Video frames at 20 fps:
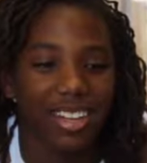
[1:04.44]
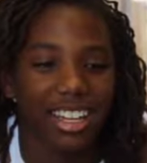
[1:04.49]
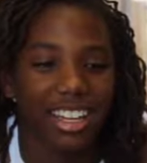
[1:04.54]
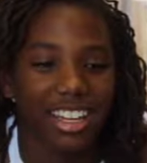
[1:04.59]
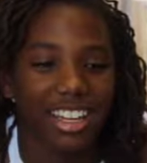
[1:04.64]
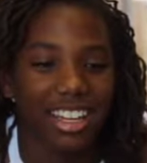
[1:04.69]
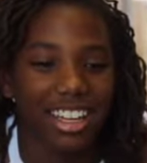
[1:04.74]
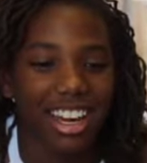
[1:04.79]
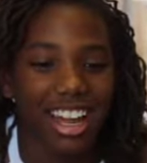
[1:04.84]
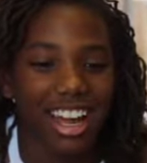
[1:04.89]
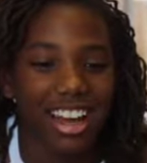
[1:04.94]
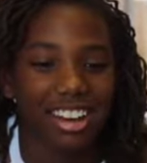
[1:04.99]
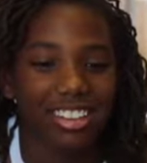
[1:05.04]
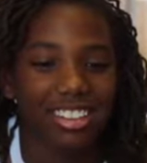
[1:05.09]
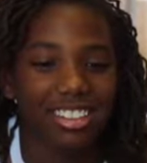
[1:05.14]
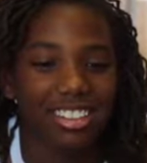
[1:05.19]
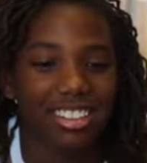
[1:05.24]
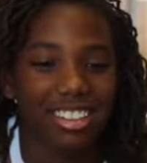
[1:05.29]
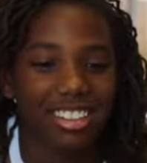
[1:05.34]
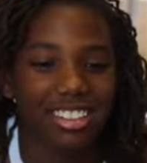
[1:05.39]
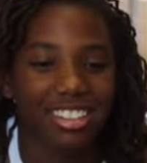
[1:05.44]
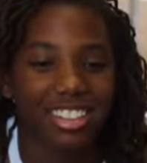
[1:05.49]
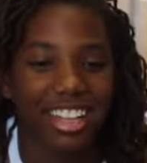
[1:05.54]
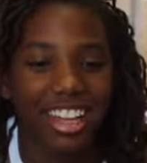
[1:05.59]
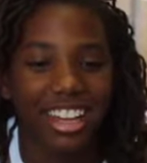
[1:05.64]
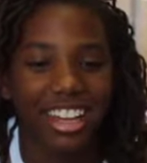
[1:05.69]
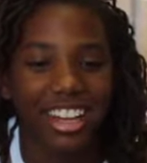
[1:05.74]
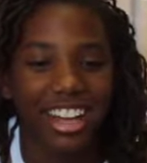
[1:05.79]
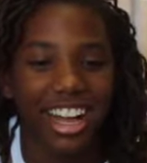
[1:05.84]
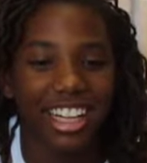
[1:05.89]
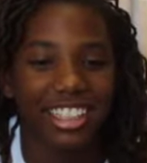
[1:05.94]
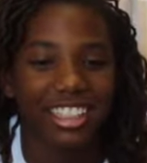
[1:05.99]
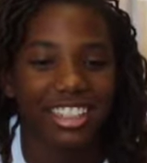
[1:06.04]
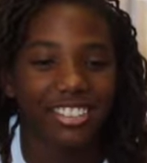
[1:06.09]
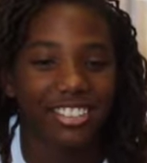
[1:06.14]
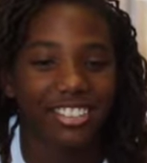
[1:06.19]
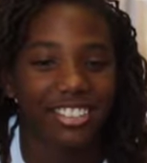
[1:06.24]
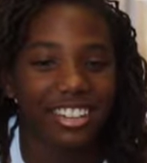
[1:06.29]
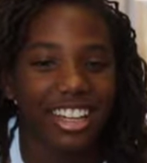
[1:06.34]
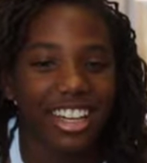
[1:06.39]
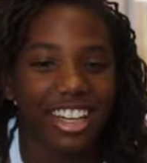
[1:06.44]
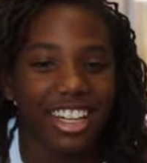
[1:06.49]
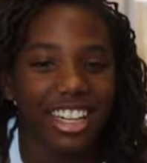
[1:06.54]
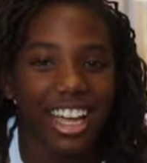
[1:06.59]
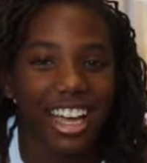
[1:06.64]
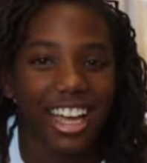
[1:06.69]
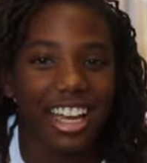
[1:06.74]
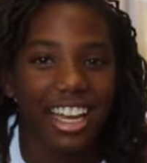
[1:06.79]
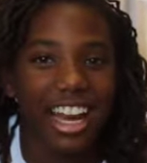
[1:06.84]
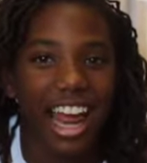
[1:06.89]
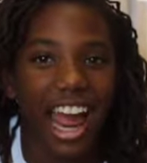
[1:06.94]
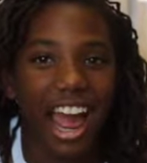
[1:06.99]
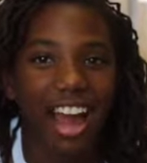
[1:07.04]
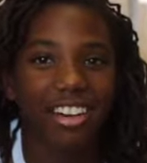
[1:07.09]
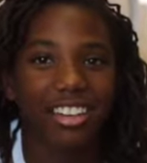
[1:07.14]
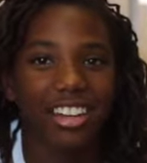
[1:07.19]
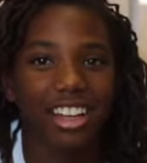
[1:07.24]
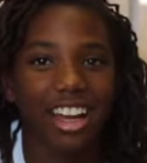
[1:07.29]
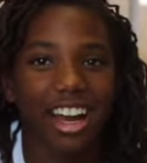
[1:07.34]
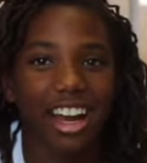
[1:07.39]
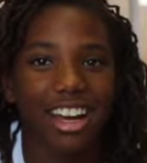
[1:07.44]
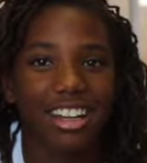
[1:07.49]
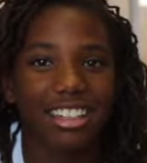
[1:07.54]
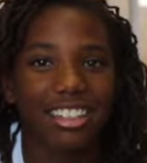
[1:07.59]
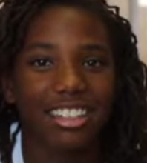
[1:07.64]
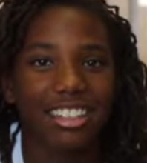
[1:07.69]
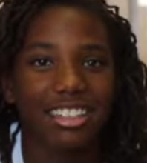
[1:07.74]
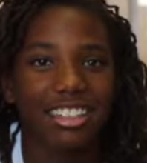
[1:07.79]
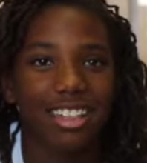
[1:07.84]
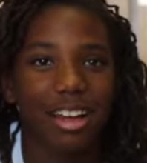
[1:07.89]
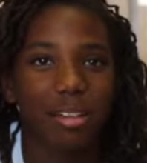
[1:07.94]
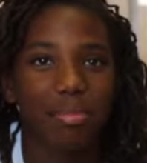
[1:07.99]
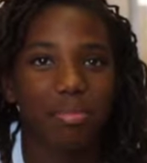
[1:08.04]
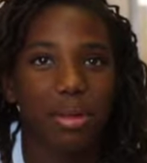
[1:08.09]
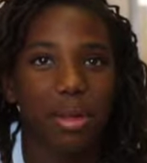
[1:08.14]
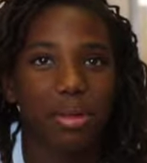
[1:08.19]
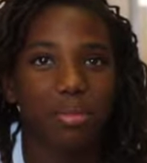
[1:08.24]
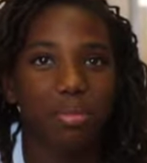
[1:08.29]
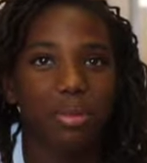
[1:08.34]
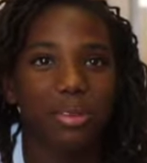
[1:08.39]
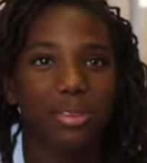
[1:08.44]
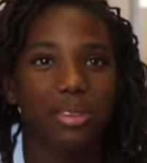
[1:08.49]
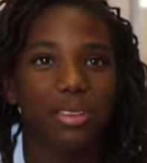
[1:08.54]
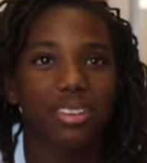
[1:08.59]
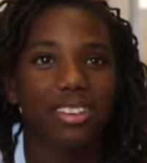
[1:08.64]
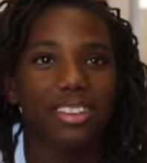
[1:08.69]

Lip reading: me, and I was just like kind of like an outcast to some people.